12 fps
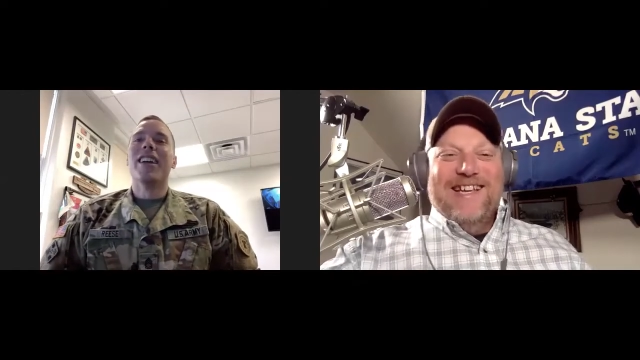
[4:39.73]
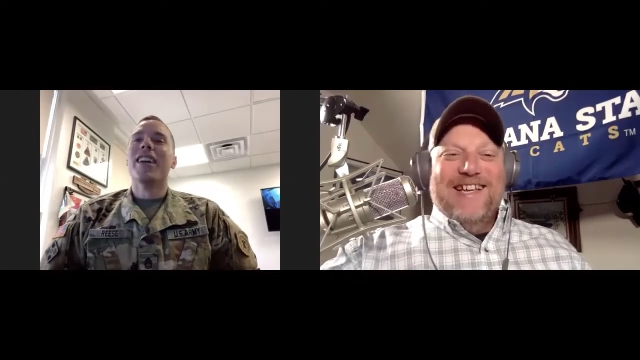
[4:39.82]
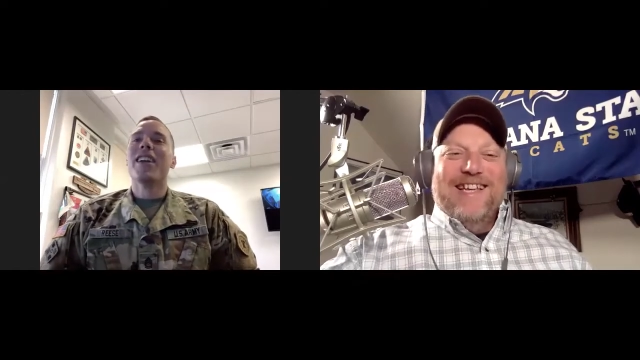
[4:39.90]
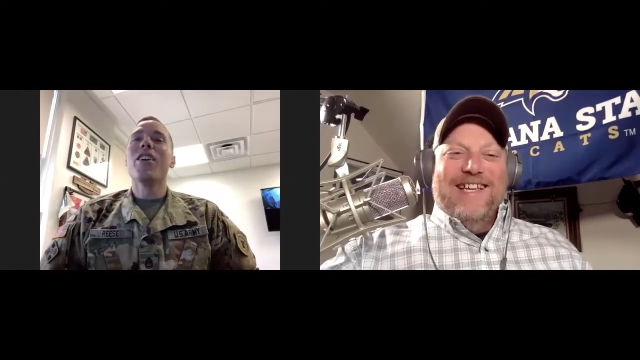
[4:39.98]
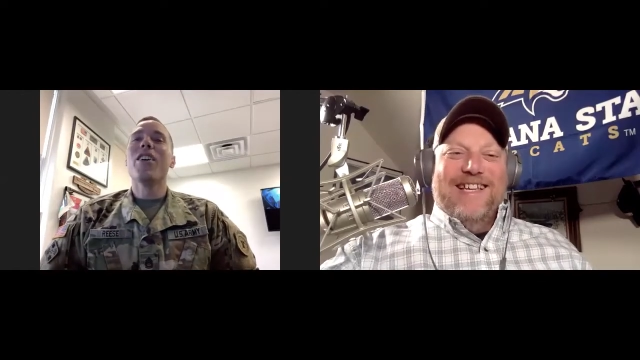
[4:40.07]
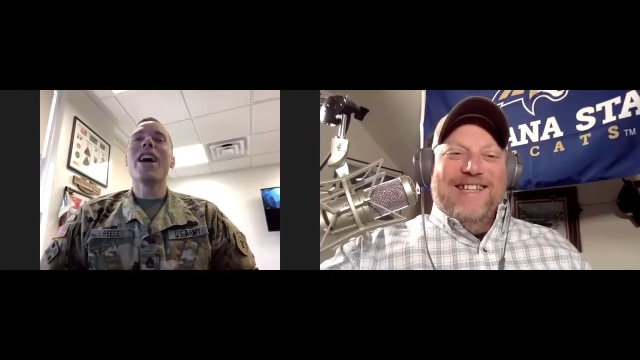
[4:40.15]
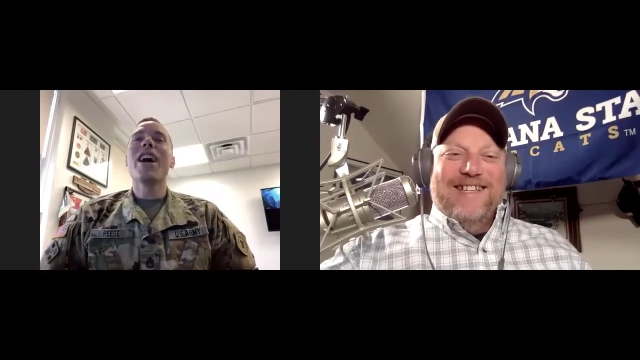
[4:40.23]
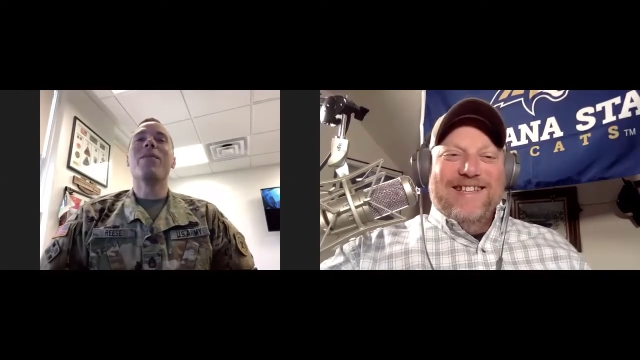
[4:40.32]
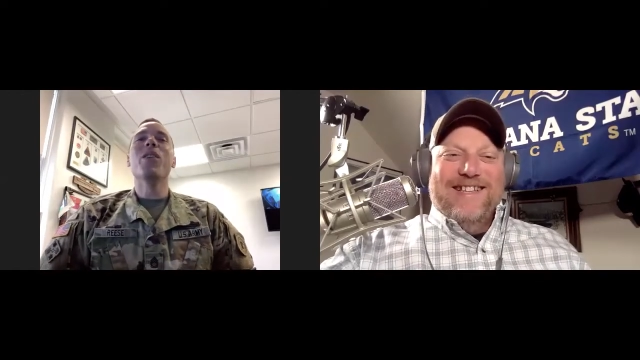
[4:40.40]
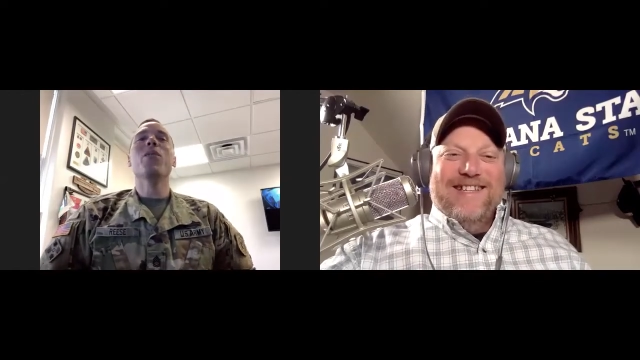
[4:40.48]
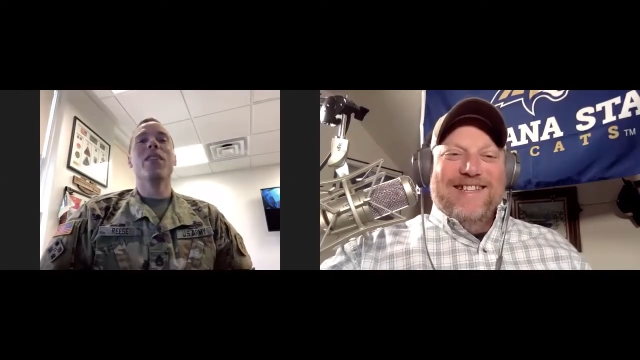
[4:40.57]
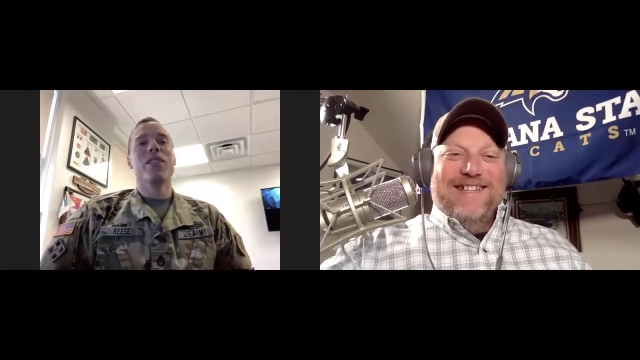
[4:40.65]
Speaker 1: You got a
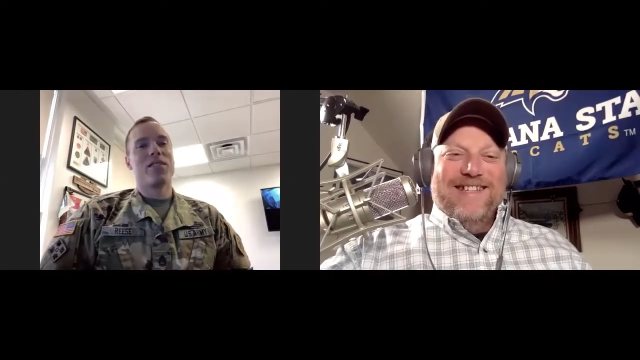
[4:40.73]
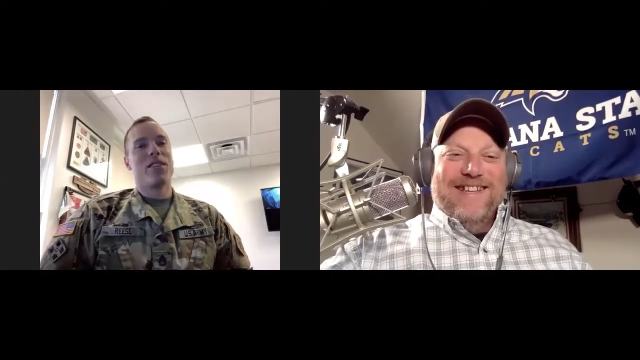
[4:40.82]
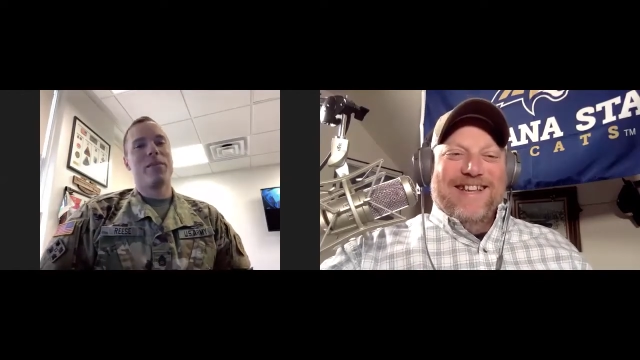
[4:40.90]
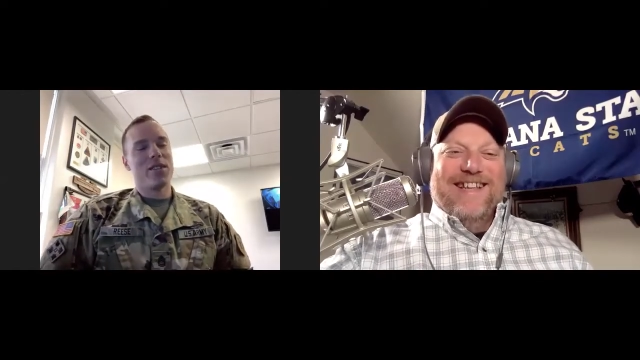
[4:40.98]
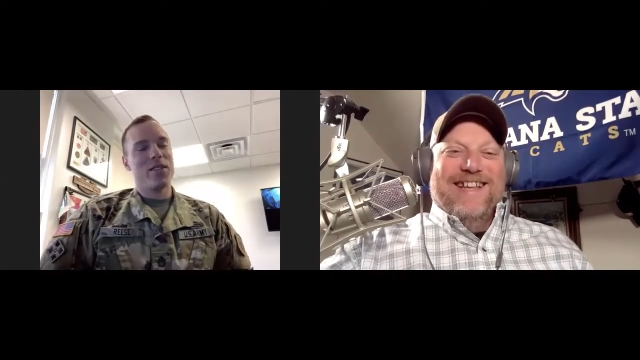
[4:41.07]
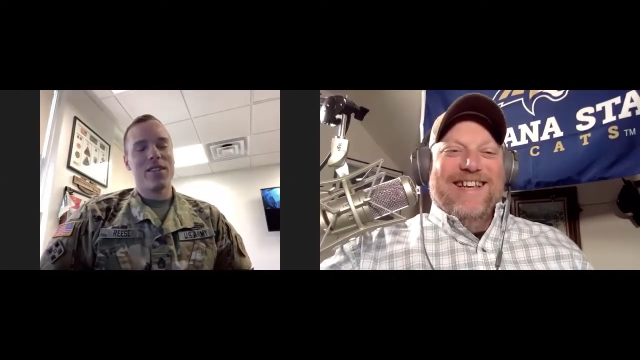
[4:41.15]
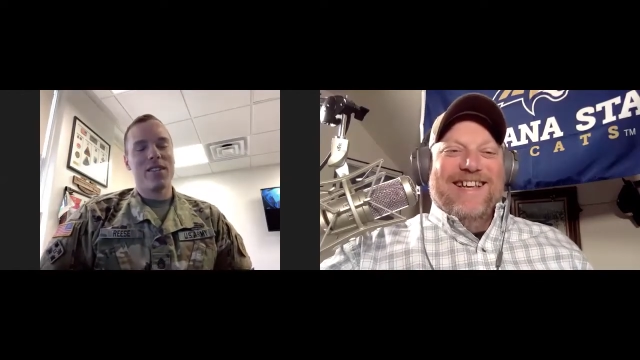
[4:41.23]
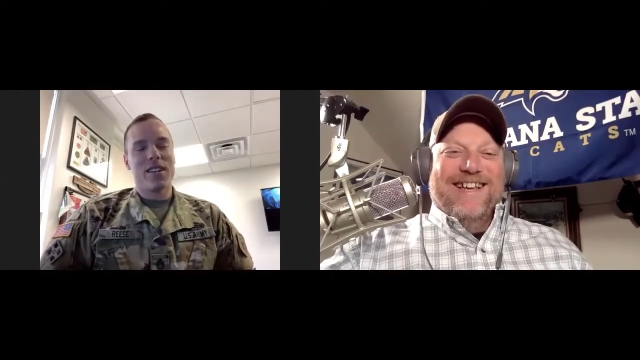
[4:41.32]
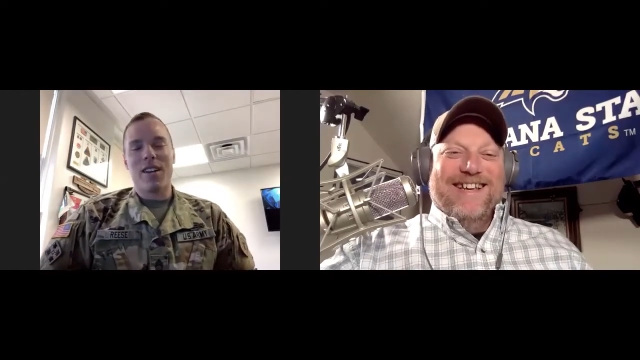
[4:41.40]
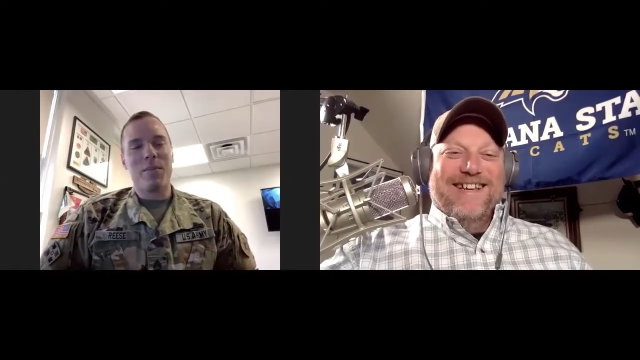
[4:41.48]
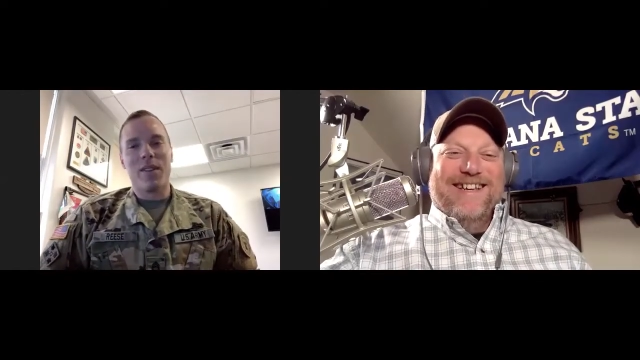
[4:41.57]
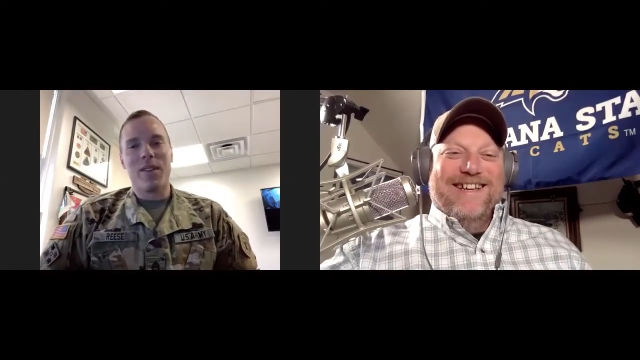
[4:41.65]
few years on me, sir. Just a
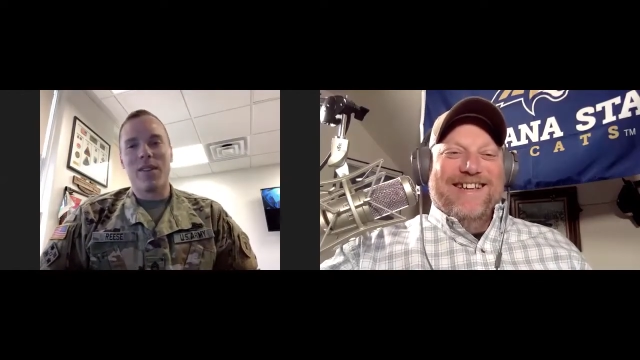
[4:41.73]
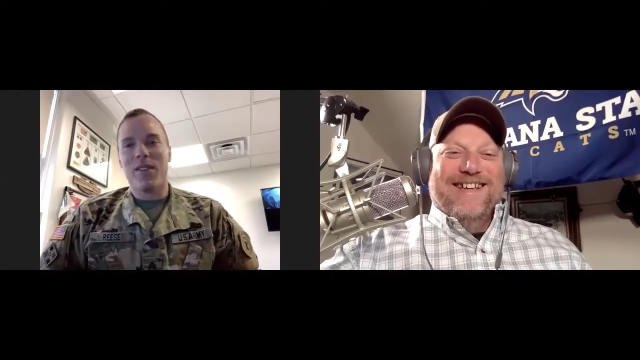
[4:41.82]
couple.